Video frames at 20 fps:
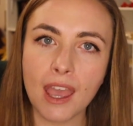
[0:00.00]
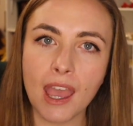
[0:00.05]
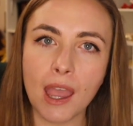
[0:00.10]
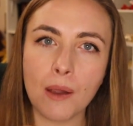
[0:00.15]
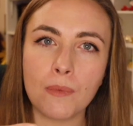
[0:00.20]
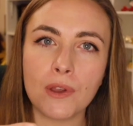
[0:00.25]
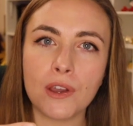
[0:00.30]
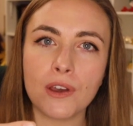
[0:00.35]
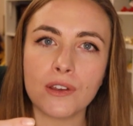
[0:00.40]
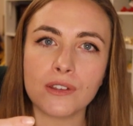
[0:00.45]

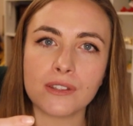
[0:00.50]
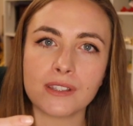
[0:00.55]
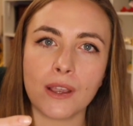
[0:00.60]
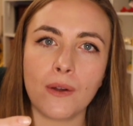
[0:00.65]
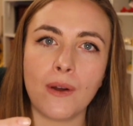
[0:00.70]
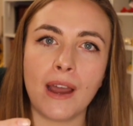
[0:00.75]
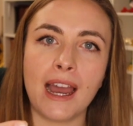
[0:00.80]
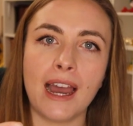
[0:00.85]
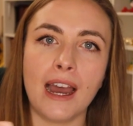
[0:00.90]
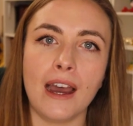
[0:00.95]
And we
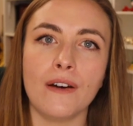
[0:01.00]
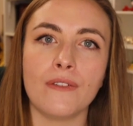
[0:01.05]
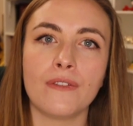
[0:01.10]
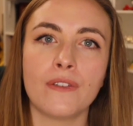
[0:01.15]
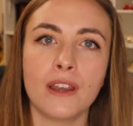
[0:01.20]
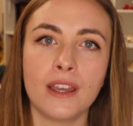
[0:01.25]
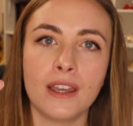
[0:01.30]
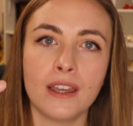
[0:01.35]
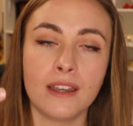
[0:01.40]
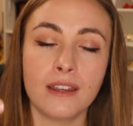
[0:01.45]
also have,
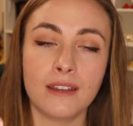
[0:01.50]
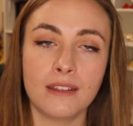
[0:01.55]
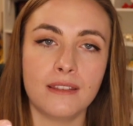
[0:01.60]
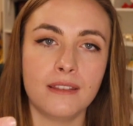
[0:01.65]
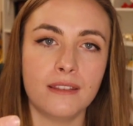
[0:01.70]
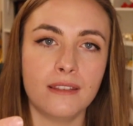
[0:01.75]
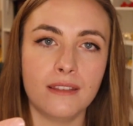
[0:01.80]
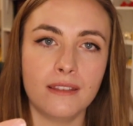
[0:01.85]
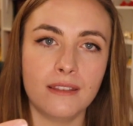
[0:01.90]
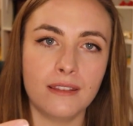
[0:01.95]

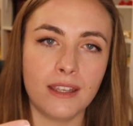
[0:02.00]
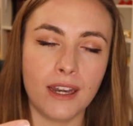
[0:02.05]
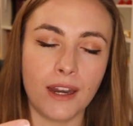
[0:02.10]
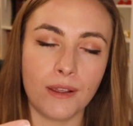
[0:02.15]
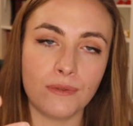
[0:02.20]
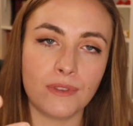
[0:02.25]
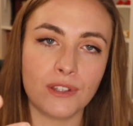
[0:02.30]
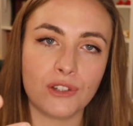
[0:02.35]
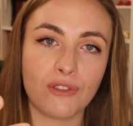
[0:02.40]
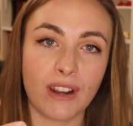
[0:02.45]

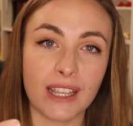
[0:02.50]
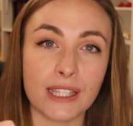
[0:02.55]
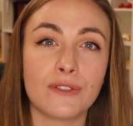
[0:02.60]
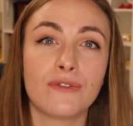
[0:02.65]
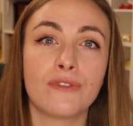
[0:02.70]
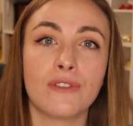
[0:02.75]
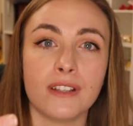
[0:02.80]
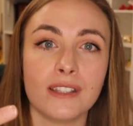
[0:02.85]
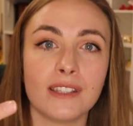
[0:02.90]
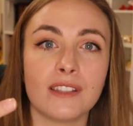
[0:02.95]
the
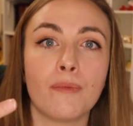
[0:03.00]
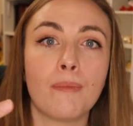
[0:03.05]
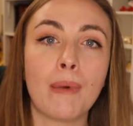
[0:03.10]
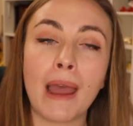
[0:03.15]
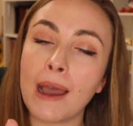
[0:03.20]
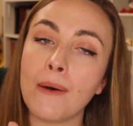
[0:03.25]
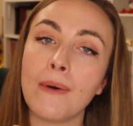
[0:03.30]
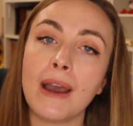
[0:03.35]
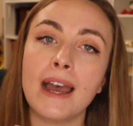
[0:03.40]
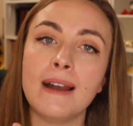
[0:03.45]
transference of
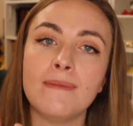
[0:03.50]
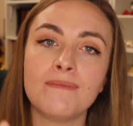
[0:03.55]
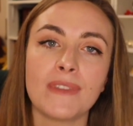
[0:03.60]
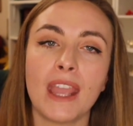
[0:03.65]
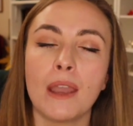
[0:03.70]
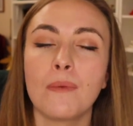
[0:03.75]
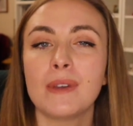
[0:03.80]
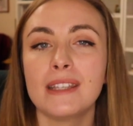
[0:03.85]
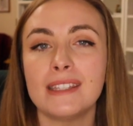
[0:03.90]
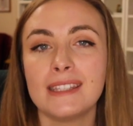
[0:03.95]
power,
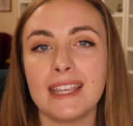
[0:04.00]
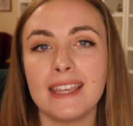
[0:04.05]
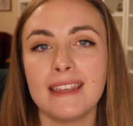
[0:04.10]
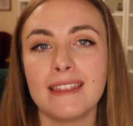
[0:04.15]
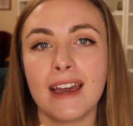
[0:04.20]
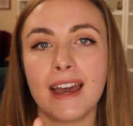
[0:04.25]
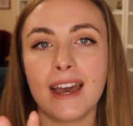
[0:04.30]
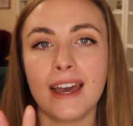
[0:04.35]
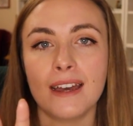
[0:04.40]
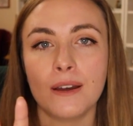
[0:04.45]
and we see
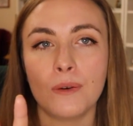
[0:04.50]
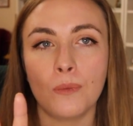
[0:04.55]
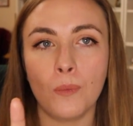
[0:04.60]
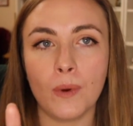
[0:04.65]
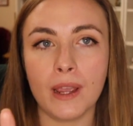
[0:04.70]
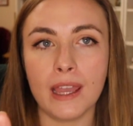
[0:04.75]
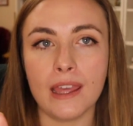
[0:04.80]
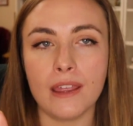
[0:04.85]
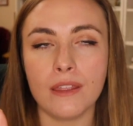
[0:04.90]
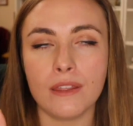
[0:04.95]
that
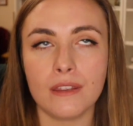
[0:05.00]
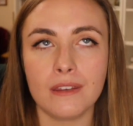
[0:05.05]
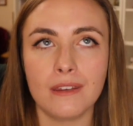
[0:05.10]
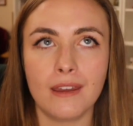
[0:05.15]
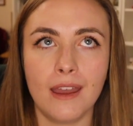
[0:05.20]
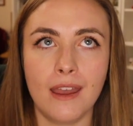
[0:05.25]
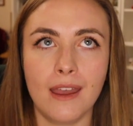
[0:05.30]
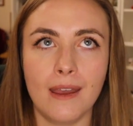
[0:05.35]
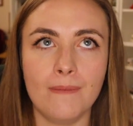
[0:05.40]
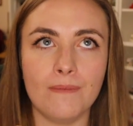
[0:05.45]
with
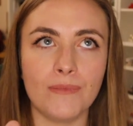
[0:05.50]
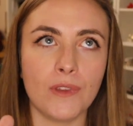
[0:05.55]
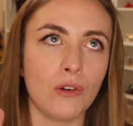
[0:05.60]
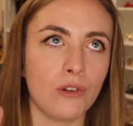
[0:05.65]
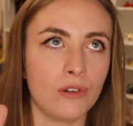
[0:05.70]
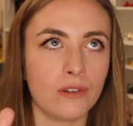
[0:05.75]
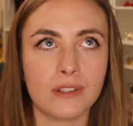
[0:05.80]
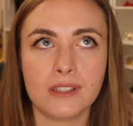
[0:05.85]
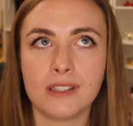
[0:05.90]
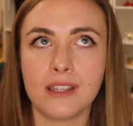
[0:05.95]

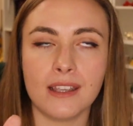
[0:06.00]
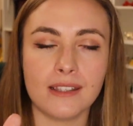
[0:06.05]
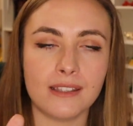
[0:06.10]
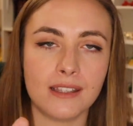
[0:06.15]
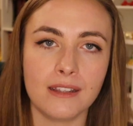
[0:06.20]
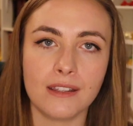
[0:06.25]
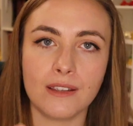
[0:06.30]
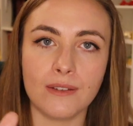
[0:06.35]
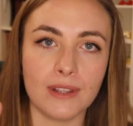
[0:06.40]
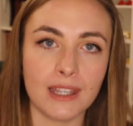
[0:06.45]
Augustus
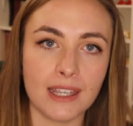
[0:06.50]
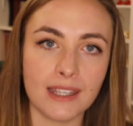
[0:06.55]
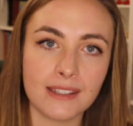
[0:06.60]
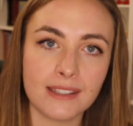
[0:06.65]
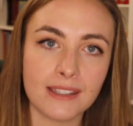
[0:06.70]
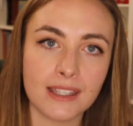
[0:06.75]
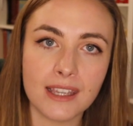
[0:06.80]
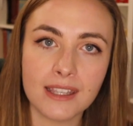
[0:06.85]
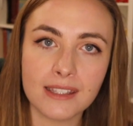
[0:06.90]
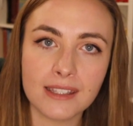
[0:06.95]
and Julius
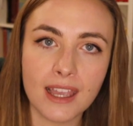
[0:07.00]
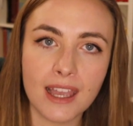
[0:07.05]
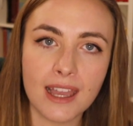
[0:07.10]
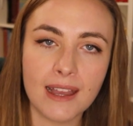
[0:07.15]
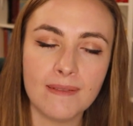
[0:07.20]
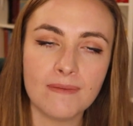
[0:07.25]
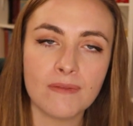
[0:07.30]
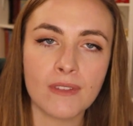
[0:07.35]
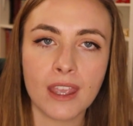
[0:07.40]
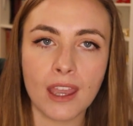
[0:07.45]

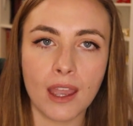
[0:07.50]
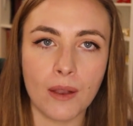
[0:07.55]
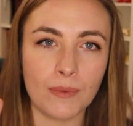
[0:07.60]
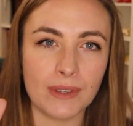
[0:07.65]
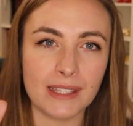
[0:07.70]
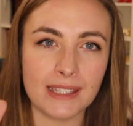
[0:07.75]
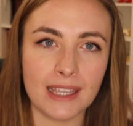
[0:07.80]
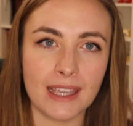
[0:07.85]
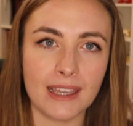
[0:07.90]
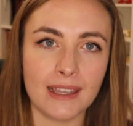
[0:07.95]
Caesar, and
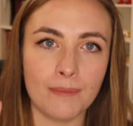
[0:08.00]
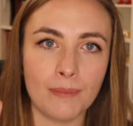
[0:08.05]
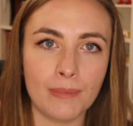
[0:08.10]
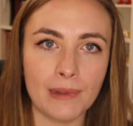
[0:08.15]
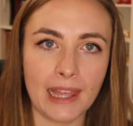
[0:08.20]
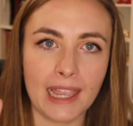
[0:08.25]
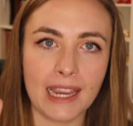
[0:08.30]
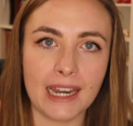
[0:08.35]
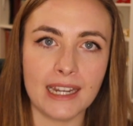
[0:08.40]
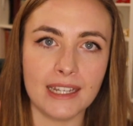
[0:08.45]
we see it
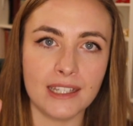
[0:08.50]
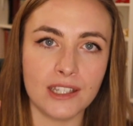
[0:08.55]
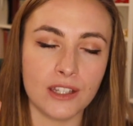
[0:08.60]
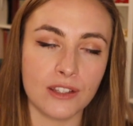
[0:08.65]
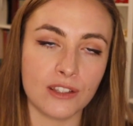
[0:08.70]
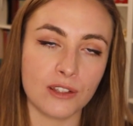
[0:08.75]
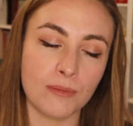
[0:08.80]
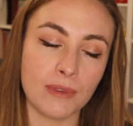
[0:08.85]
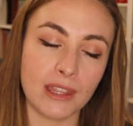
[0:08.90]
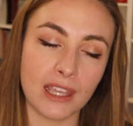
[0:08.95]
playing
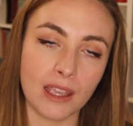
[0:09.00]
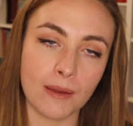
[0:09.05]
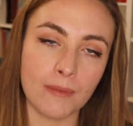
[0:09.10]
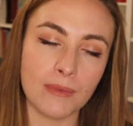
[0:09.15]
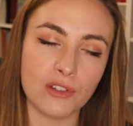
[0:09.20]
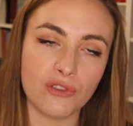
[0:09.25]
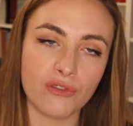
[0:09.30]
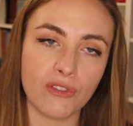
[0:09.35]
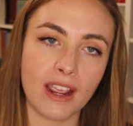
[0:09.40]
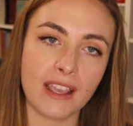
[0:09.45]
into some of the
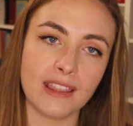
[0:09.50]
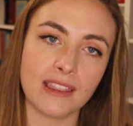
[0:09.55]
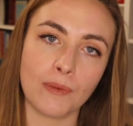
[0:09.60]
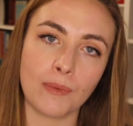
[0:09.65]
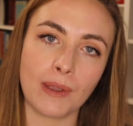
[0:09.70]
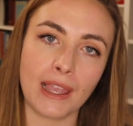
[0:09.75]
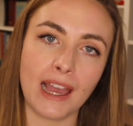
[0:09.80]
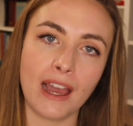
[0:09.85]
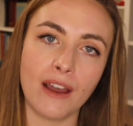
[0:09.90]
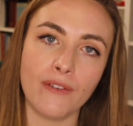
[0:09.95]
imagery that
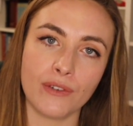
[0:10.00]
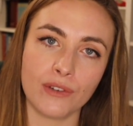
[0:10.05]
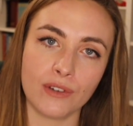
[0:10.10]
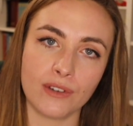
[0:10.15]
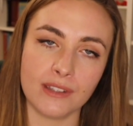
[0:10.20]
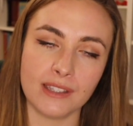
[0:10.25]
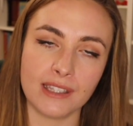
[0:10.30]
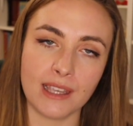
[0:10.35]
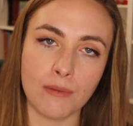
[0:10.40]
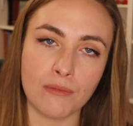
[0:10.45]
we have on
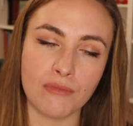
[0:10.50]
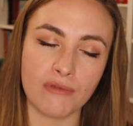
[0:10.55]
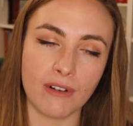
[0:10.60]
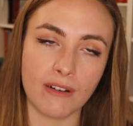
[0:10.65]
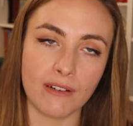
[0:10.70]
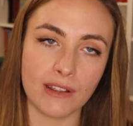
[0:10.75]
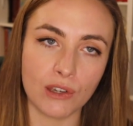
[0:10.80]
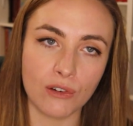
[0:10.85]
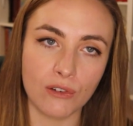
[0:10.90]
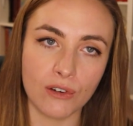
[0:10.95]

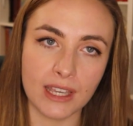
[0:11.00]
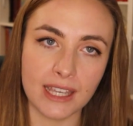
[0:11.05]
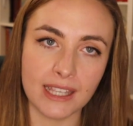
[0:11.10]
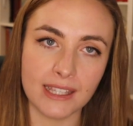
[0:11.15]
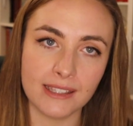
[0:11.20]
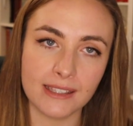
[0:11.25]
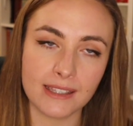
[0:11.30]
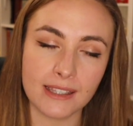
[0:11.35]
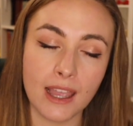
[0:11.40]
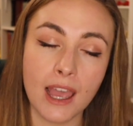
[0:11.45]
contemporary
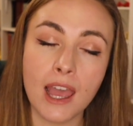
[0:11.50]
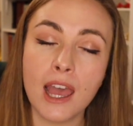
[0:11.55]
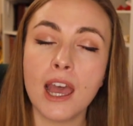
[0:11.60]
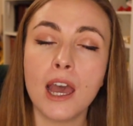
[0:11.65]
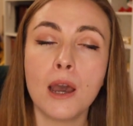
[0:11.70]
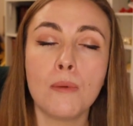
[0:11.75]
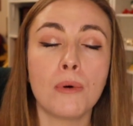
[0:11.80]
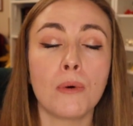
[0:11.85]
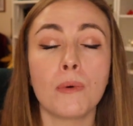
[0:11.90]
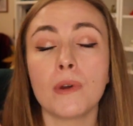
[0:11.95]
coins,
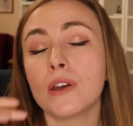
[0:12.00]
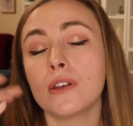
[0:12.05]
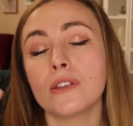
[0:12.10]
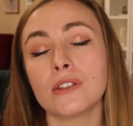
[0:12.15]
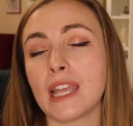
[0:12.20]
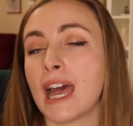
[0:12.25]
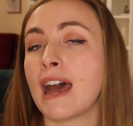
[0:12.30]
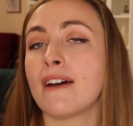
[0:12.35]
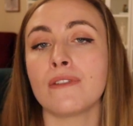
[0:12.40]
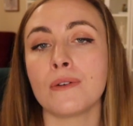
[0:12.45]
but we
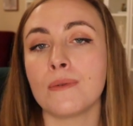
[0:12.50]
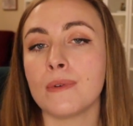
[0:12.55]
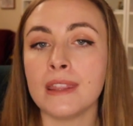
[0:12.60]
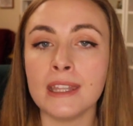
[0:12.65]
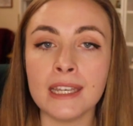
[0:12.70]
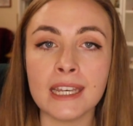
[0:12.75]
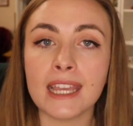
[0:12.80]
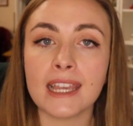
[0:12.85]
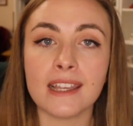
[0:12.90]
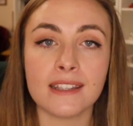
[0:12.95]
also have it
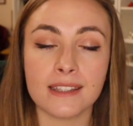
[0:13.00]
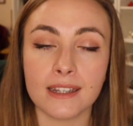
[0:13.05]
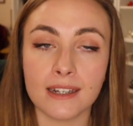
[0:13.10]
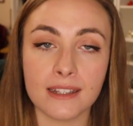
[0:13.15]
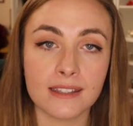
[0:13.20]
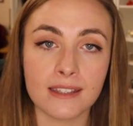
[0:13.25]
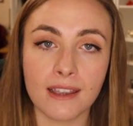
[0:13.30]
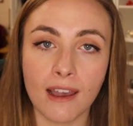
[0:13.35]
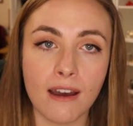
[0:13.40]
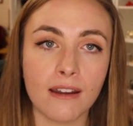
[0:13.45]
with Aeneas and
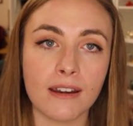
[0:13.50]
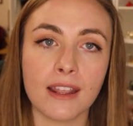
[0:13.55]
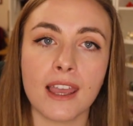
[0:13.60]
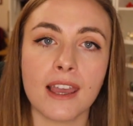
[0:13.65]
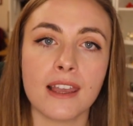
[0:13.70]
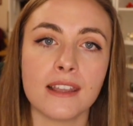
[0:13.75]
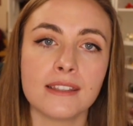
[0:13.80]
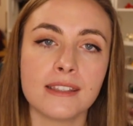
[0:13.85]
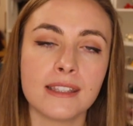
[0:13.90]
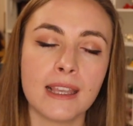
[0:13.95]

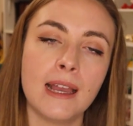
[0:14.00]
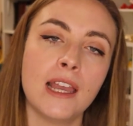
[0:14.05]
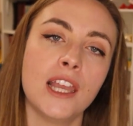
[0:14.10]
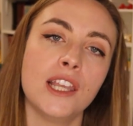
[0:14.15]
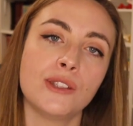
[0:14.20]
Ascanius.